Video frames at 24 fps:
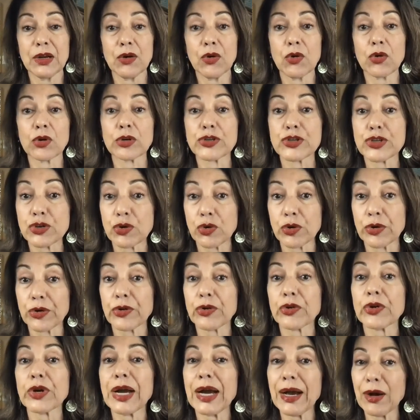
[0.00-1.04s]
or
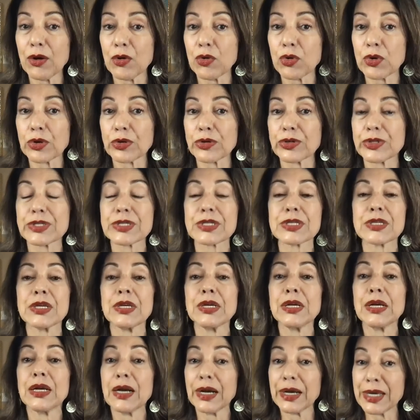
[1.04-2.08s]
shorter hours,
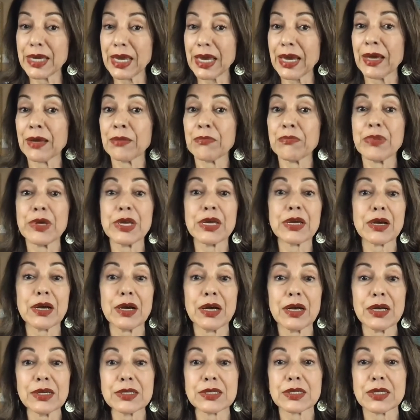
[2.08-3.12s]
again,
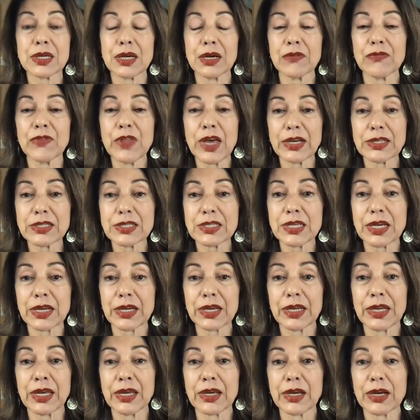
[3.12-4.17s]
because of that
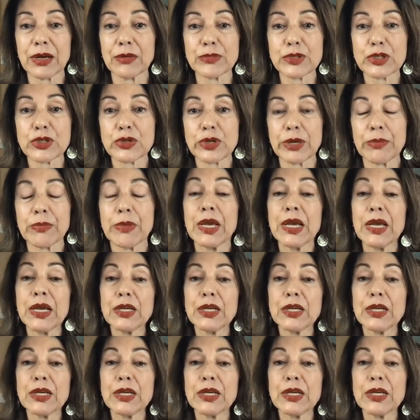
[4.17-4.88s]
second income stream.